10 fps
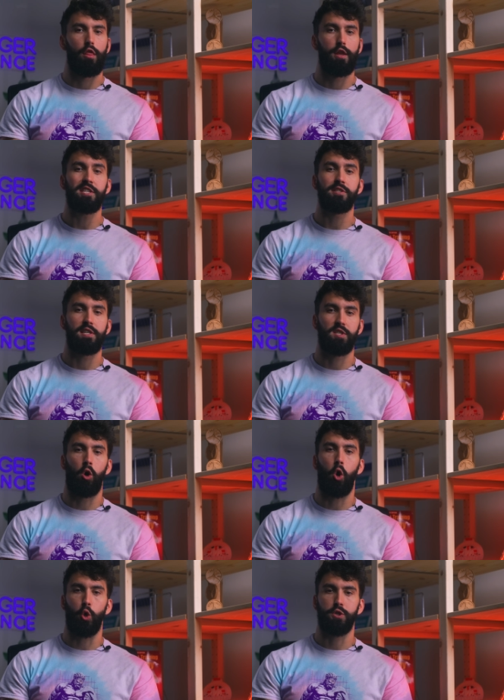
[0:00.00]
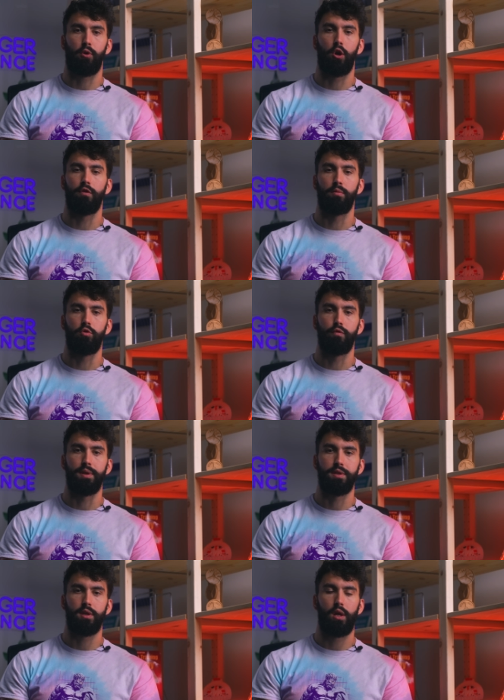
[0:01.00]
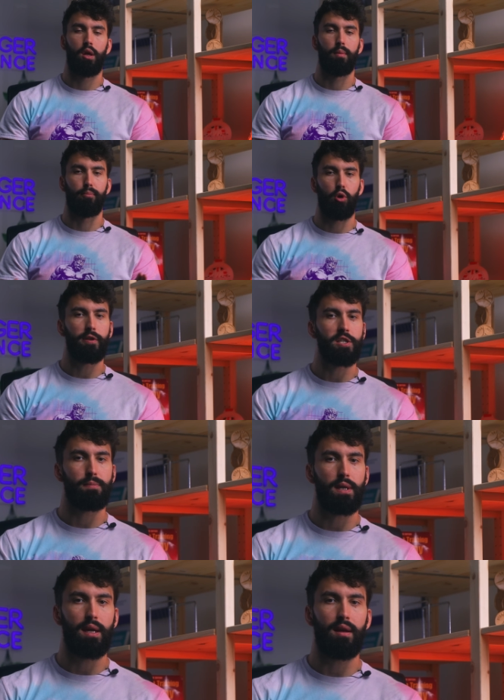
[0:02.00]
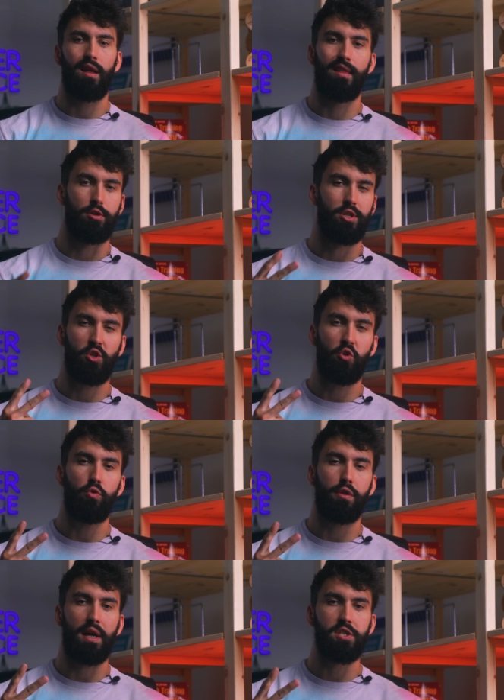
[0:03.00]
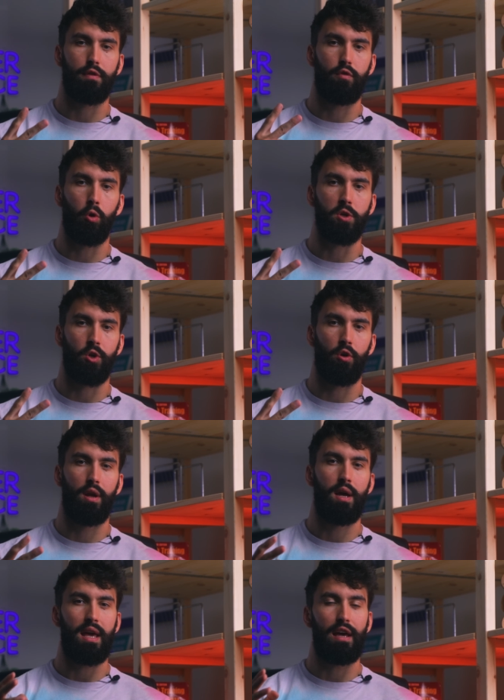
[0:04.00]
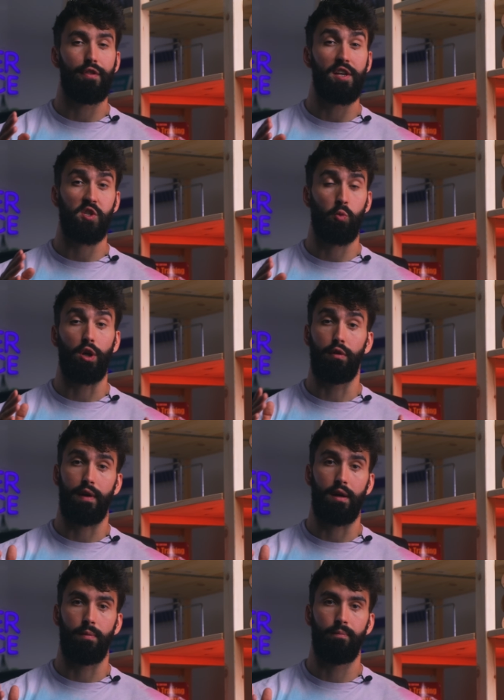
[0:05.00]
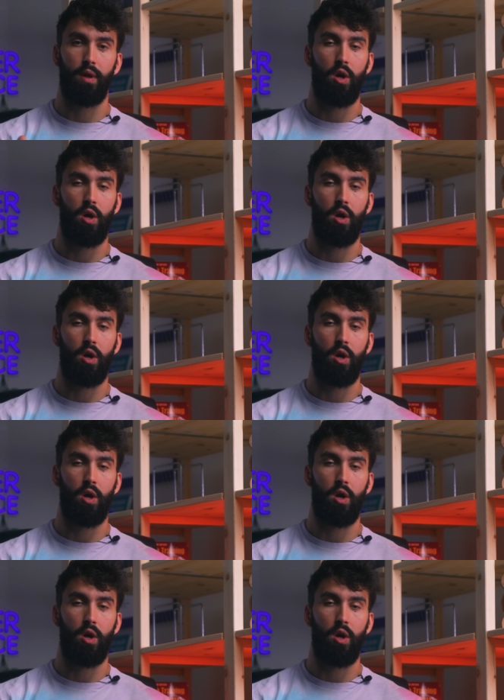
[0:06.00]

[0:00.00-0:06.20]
This is the hardest part of the movement. Broadly speaking, there are two things to focus on if this is where you fail.